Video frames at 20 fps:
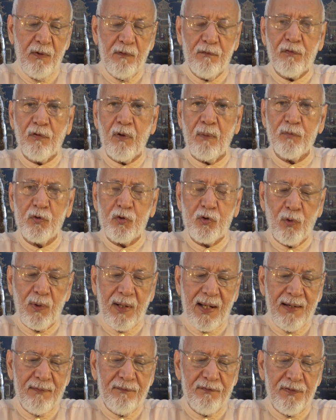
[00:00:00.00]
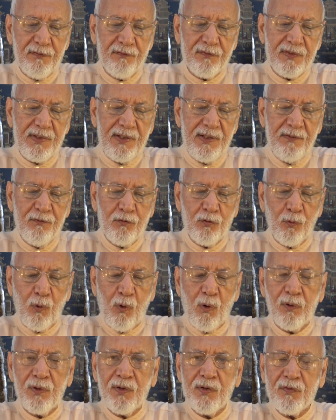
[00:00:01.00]
from July 15 to
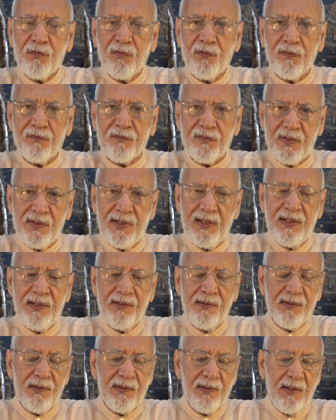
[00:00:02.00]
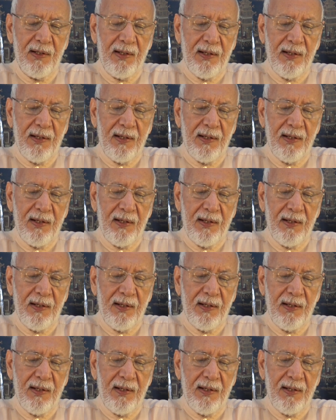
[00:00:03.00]
August 15th,